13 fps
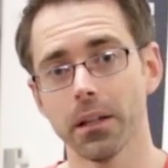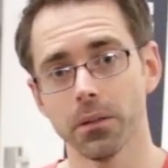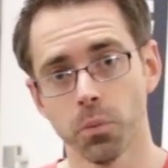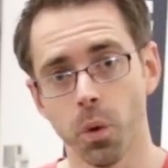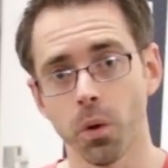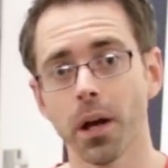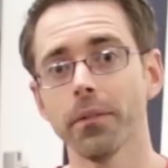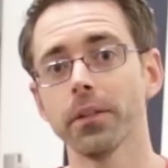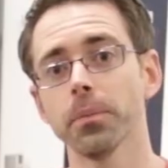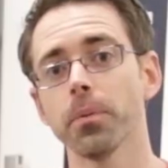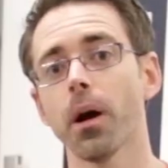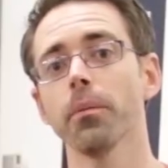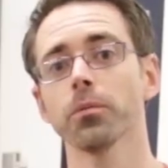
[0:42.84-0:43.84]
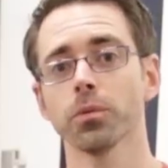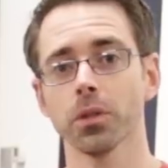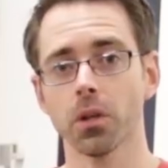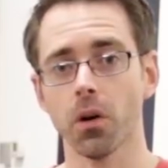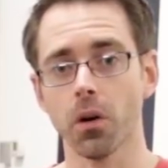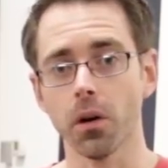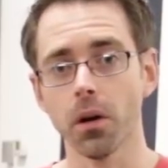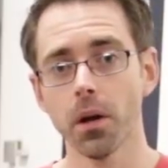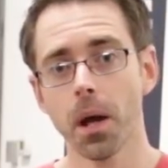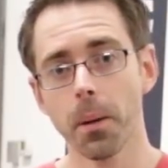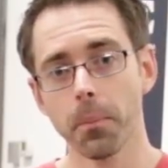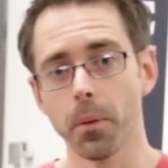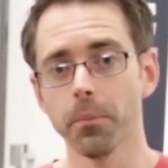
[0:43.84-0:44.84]
won't have any problems with the car,
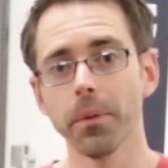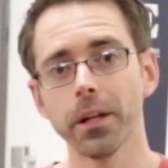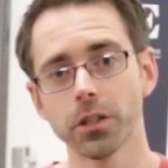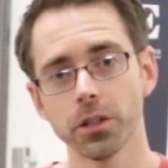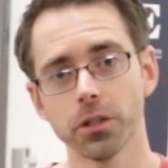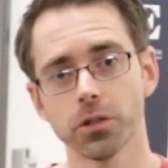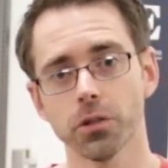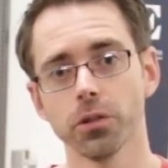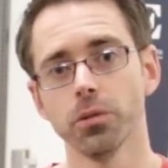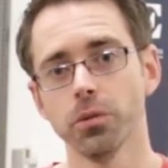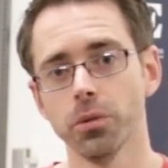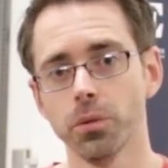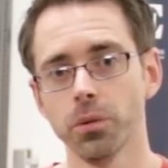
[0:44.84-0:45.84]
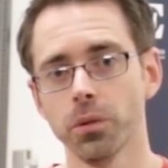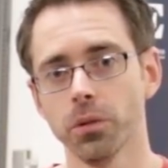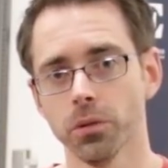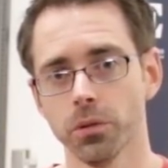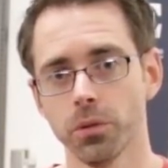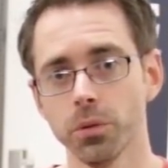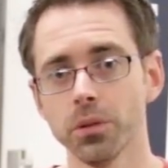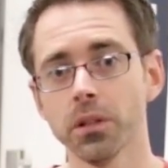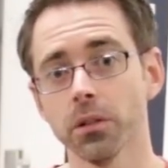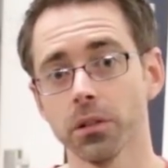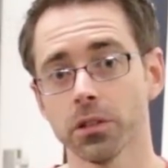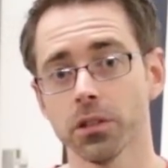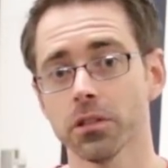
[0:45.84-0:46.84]
but making sure you do your due
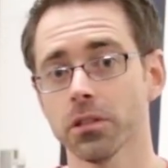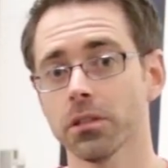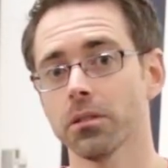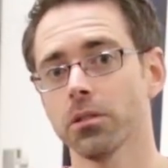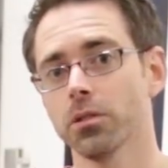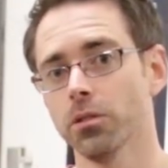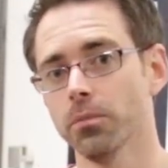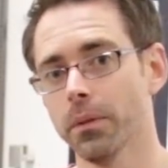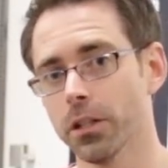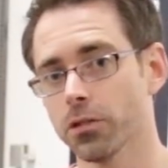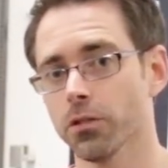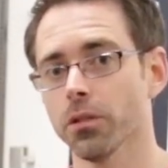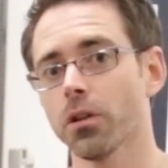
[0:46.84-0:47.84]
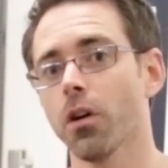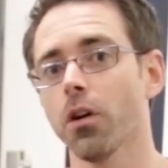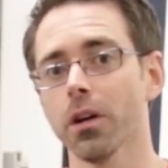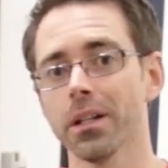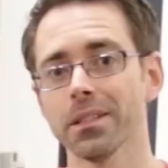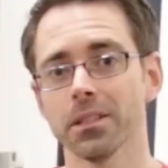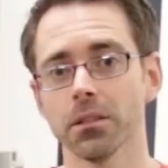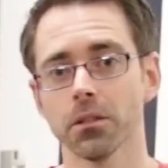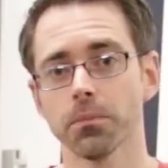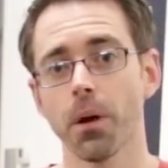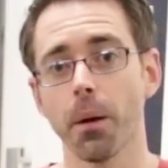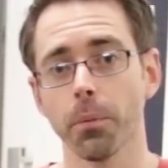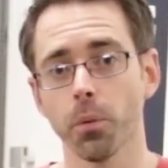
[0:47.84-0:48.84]
diligence to make sure the car is in
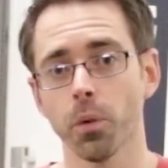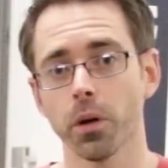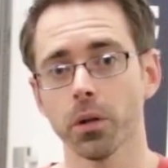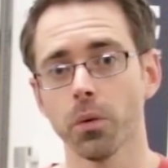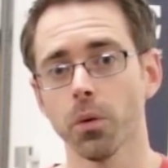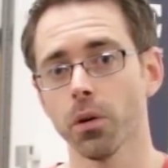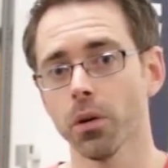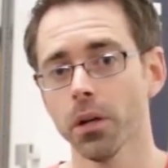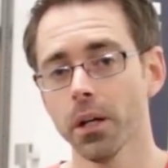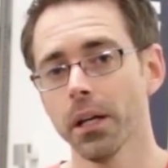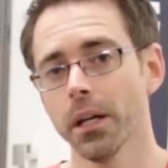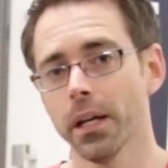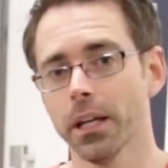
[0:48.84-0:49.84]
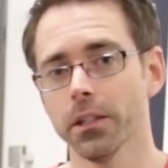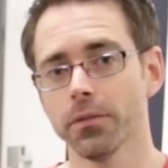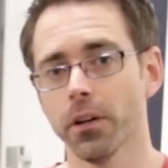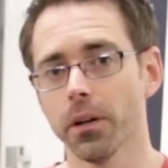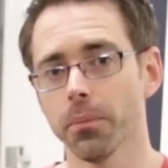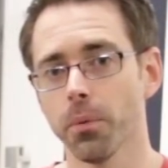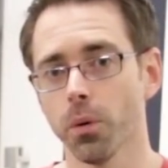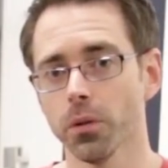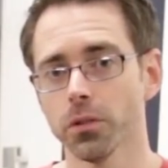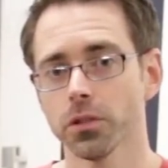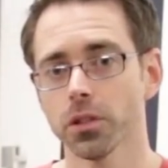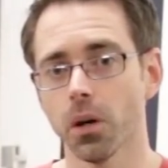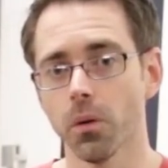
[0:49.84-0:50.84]
proper working order is very
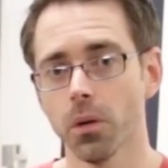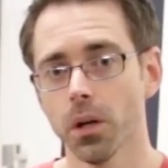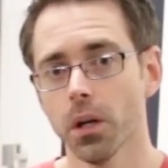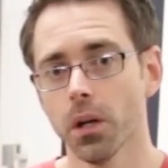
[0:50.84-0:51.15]
important. So